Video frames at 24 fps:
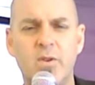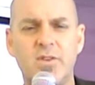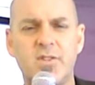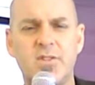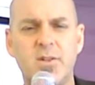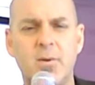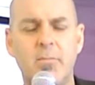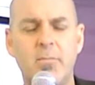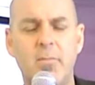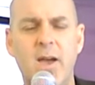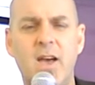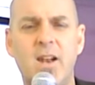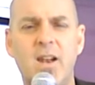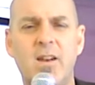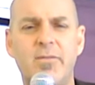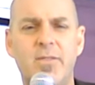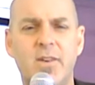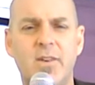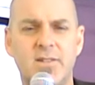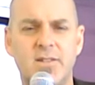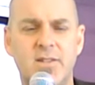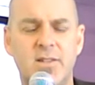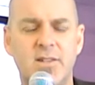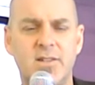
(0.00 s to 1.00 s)
that wants to
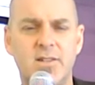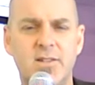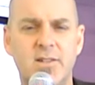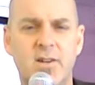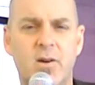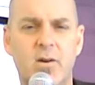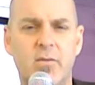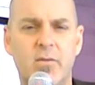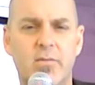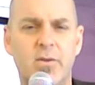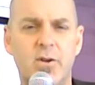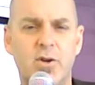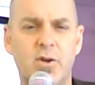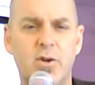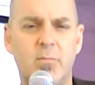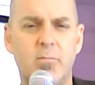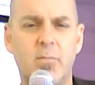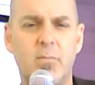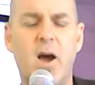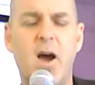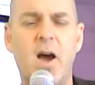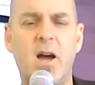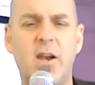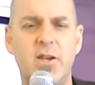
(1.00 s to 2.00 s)
manifest itself
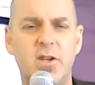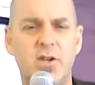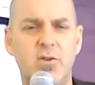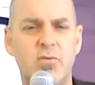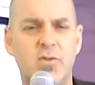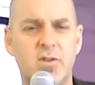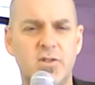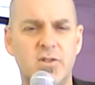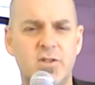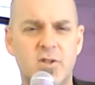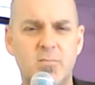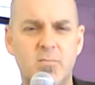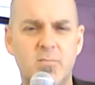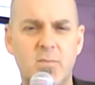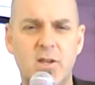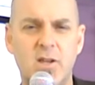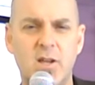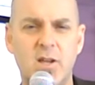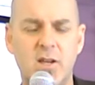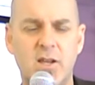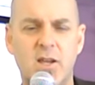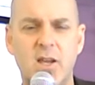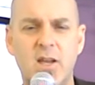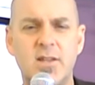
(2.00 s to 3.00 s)
in your body, you can
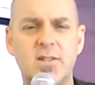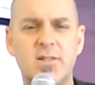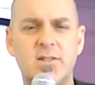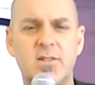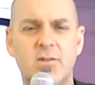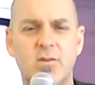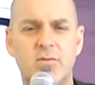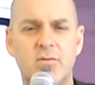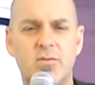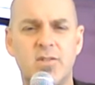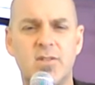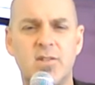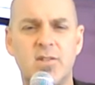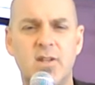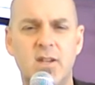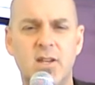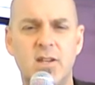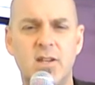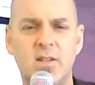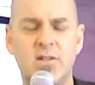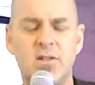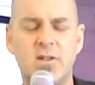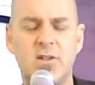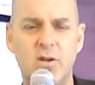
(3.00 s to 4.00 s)
speak against
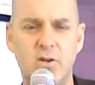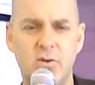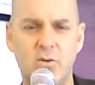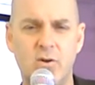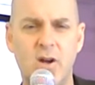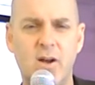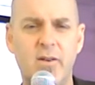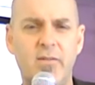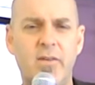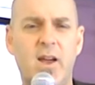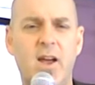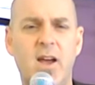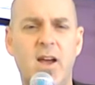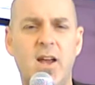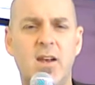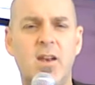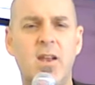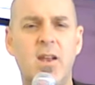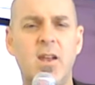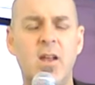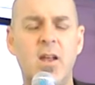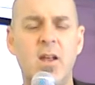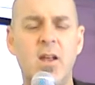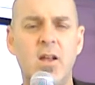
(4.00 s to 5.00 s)
those things. You know, I've
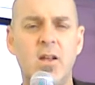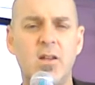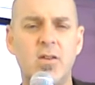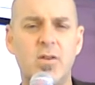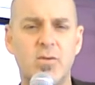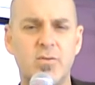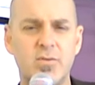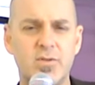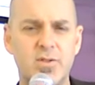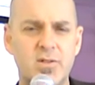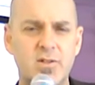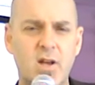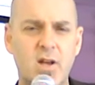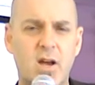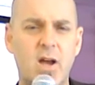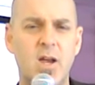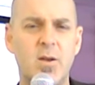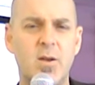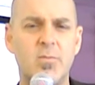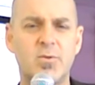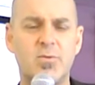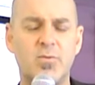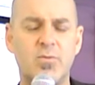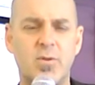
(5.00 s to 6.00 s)
had those
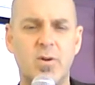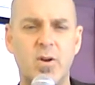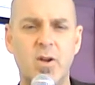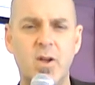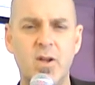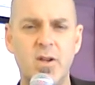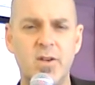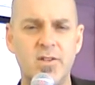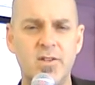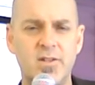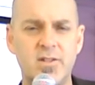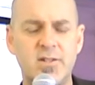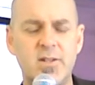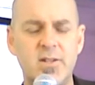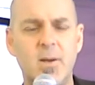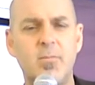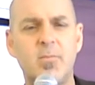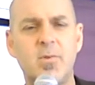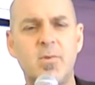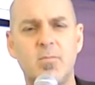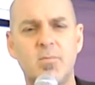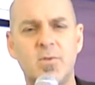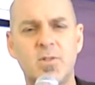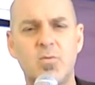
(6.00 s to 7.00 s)
times where
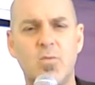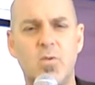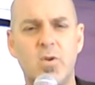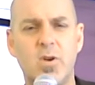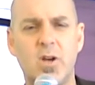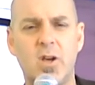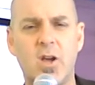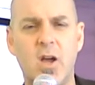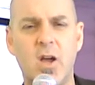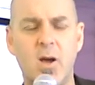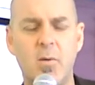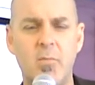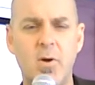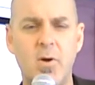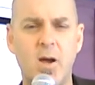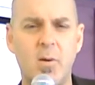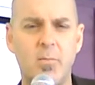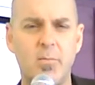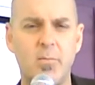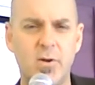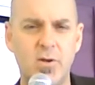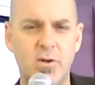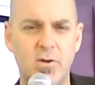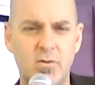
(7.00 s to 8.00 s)
symptoms want to
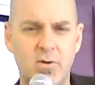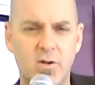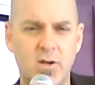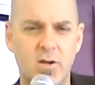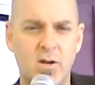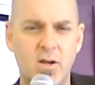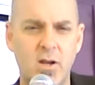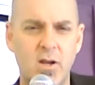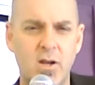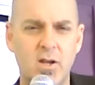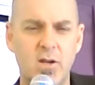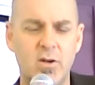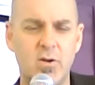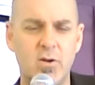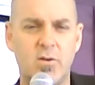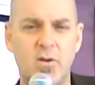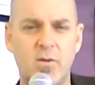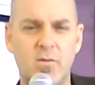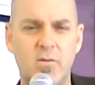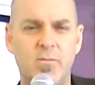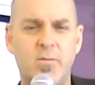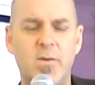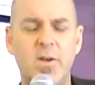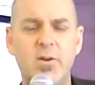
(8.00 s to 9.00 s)
come up and you can
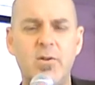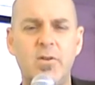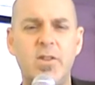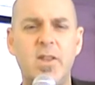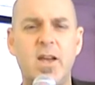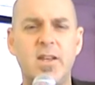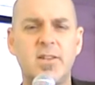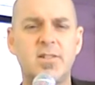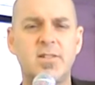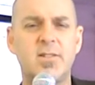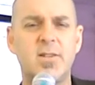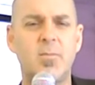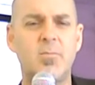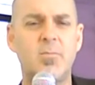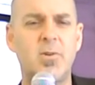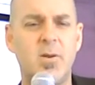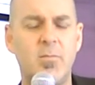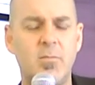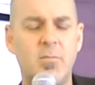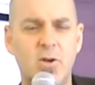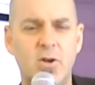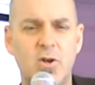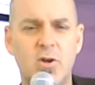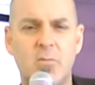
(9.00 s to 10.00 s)
you can feel that
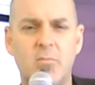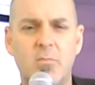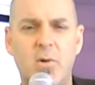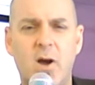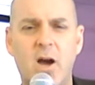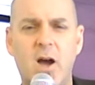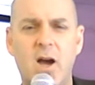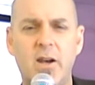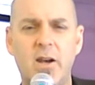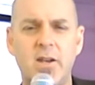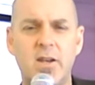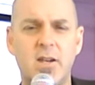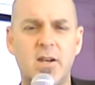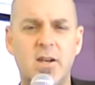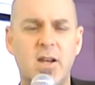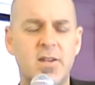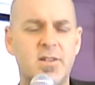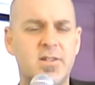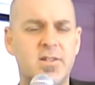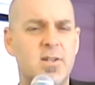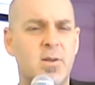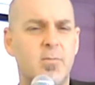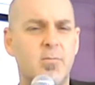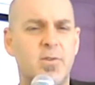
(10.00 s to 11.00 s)
symptom in your
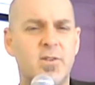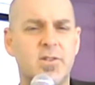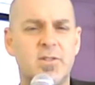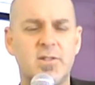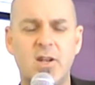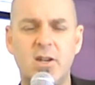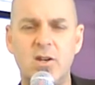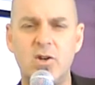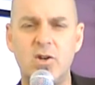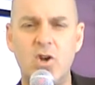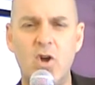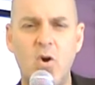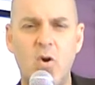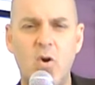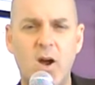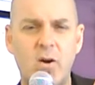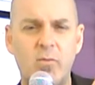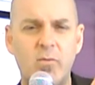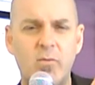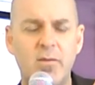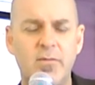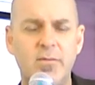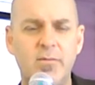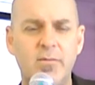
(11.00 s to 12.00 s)
body and I simply say
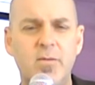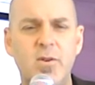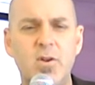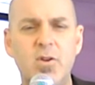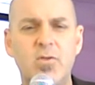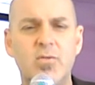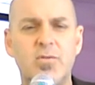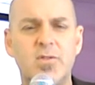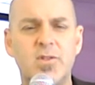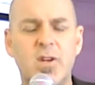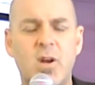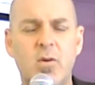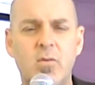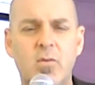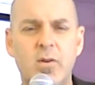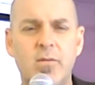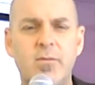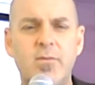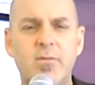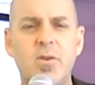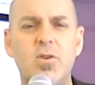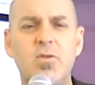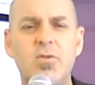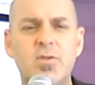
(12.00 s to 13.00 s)
no, I refuse. I
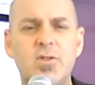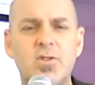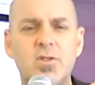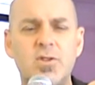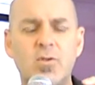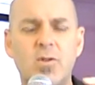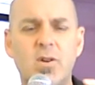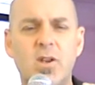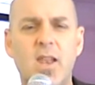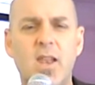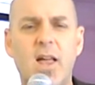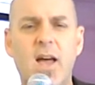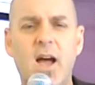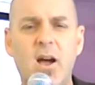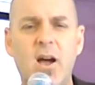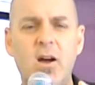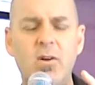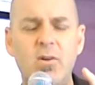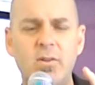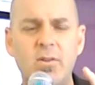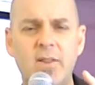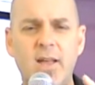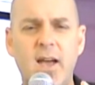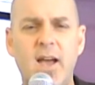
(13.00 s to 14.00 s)
refuse to
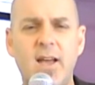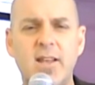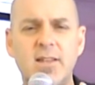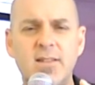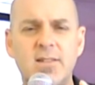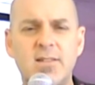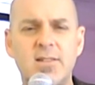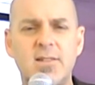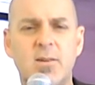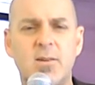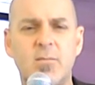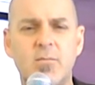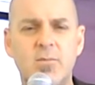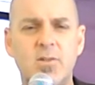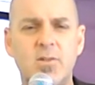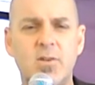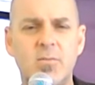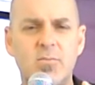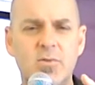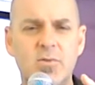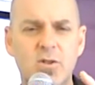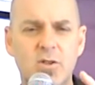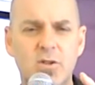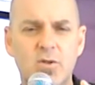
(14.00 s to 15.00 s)
allow that
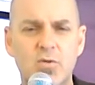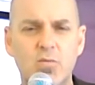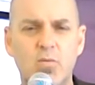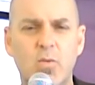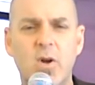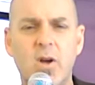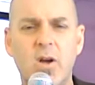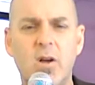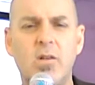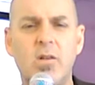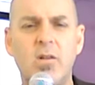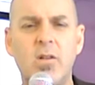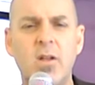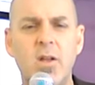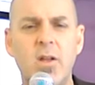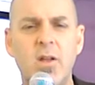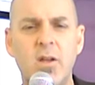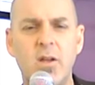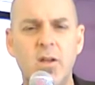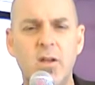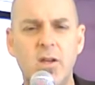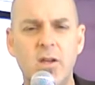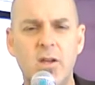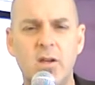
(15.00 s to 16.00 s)
symptom to
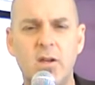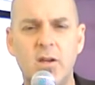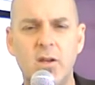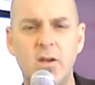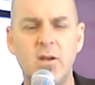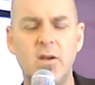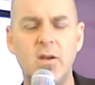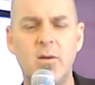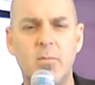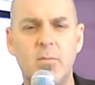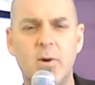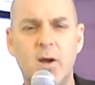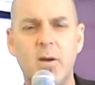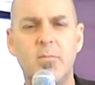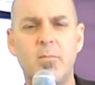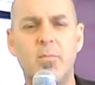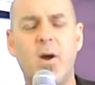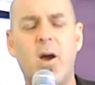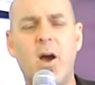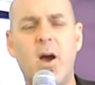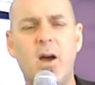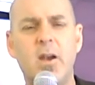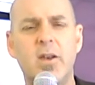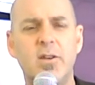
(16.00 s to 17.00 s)
dwell in
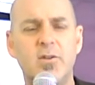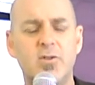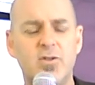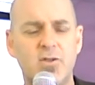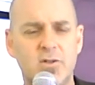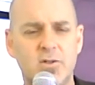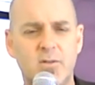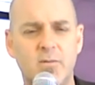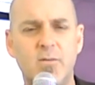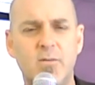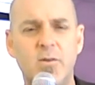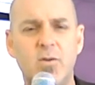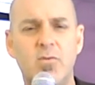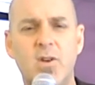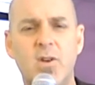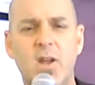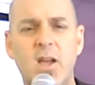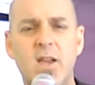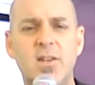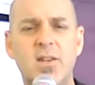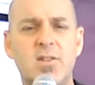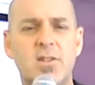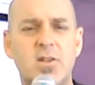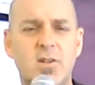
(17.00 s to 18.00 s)
my body. Just a
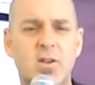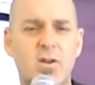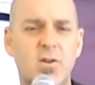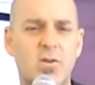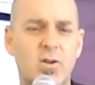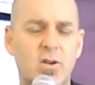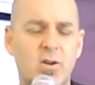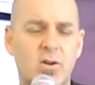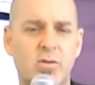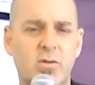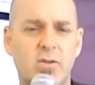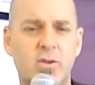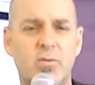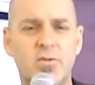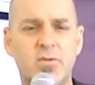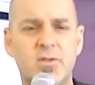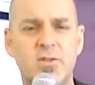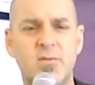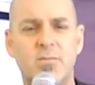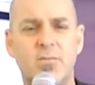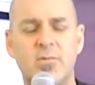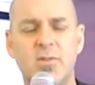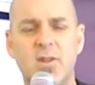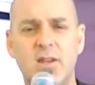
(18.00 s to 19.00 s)
few days ago, you know,
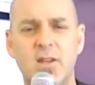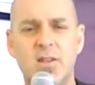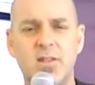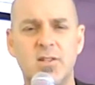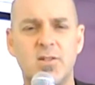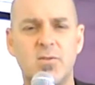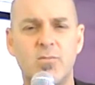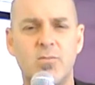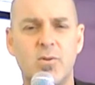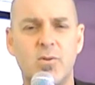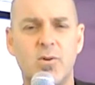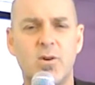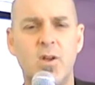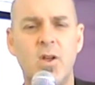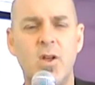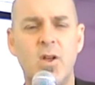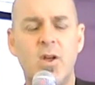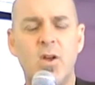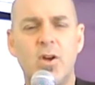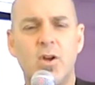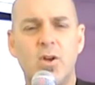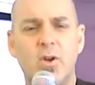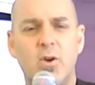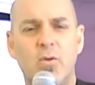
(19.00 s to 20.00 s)
there were some things that
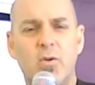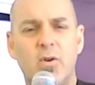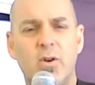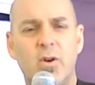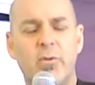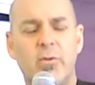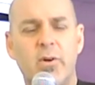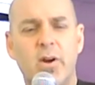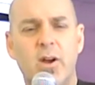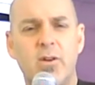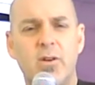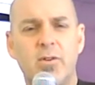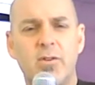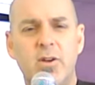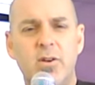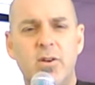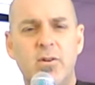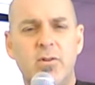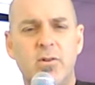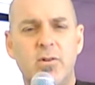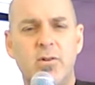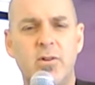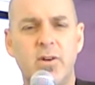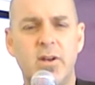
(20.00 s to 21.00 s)
were going
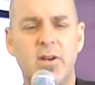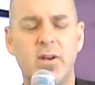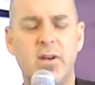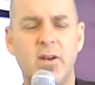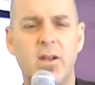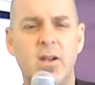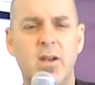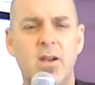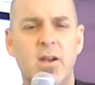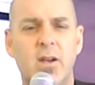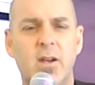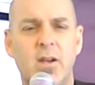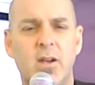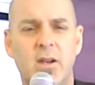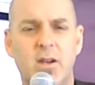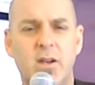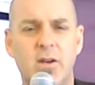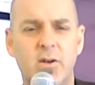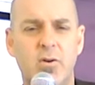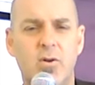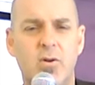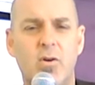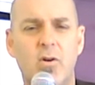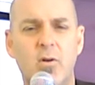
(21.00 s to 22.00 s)
around here and
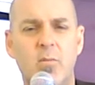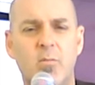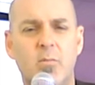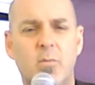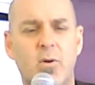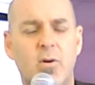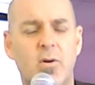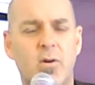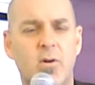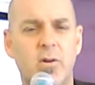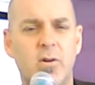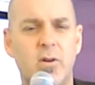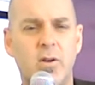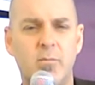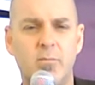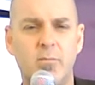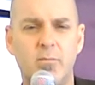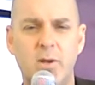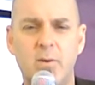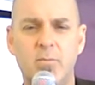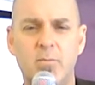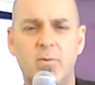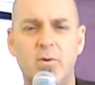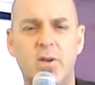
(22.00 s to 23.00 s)
in
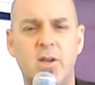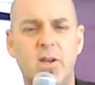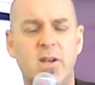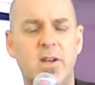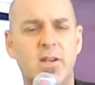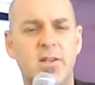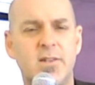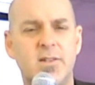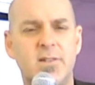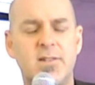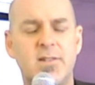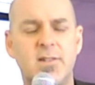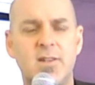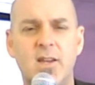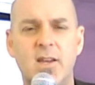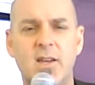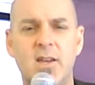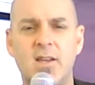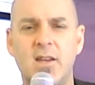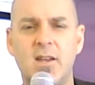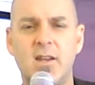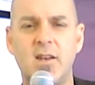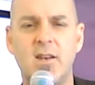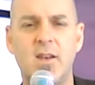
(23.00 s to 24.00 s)
Nuremberg and people getting
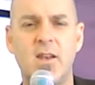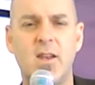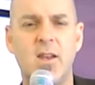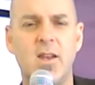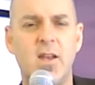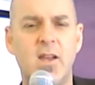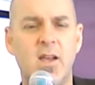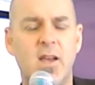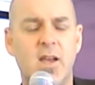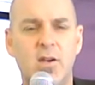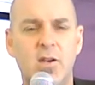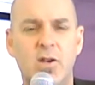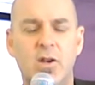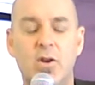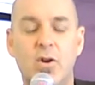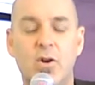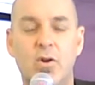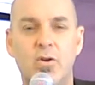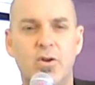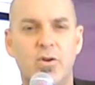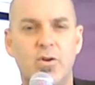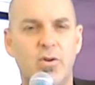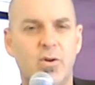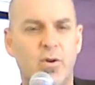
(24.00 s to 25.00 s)
sick and and
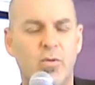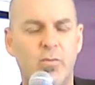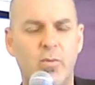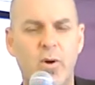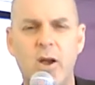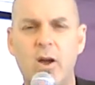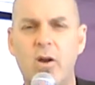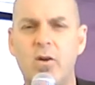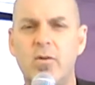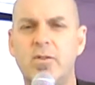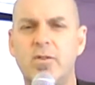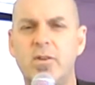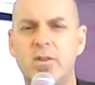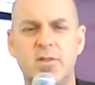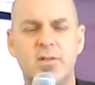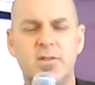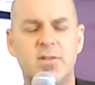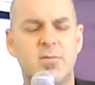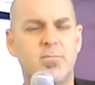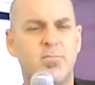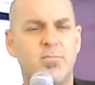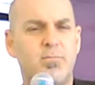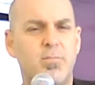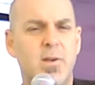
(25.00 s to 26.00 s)
you know you're around
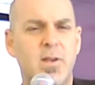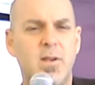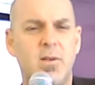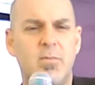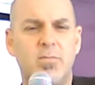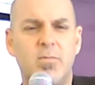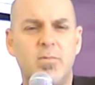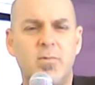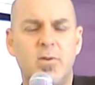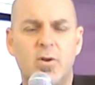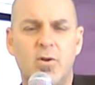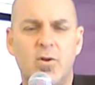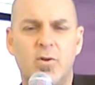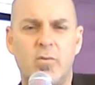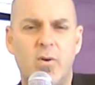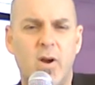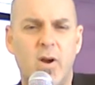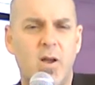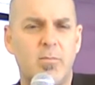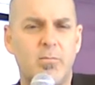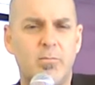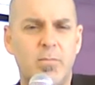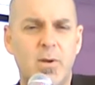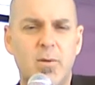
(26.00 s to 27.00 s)
these people
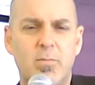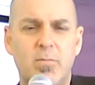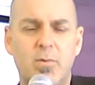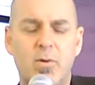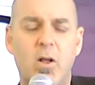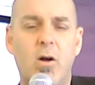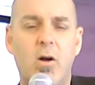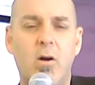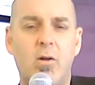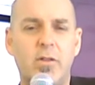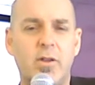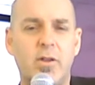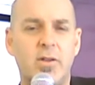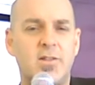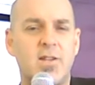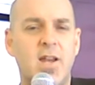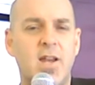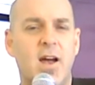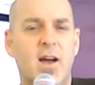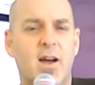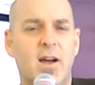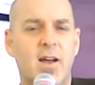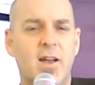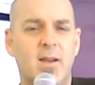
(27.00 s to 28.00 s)
you're around people all
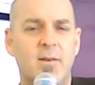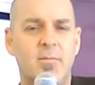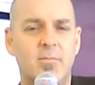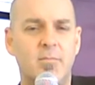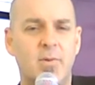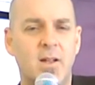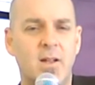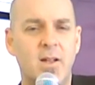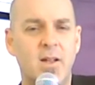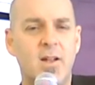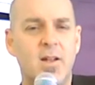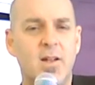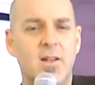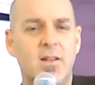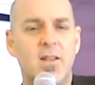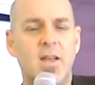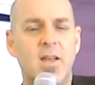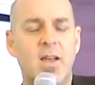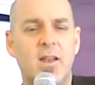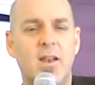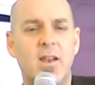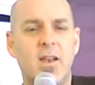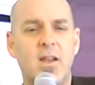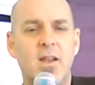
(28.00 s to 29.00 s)
the time
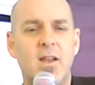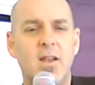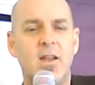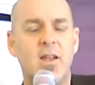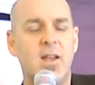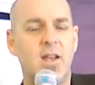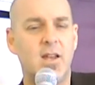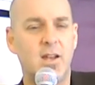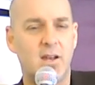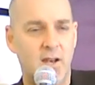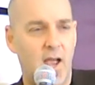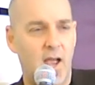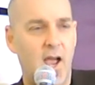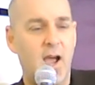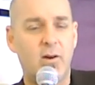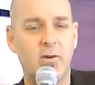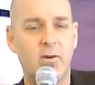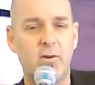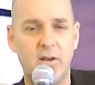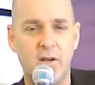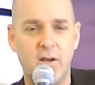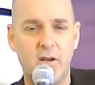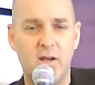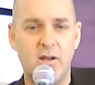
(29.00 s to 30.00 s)
that and
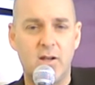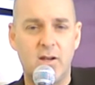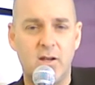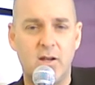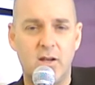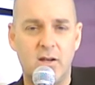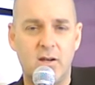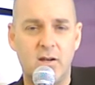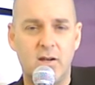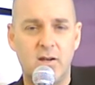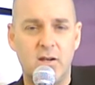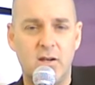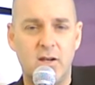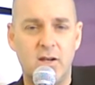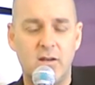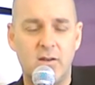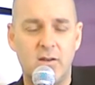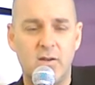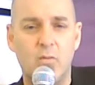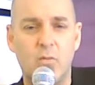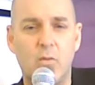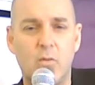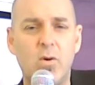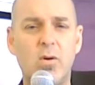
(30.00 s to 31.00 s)
out in
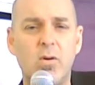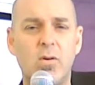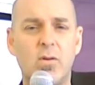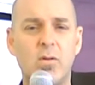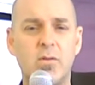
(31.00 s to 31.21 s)
in the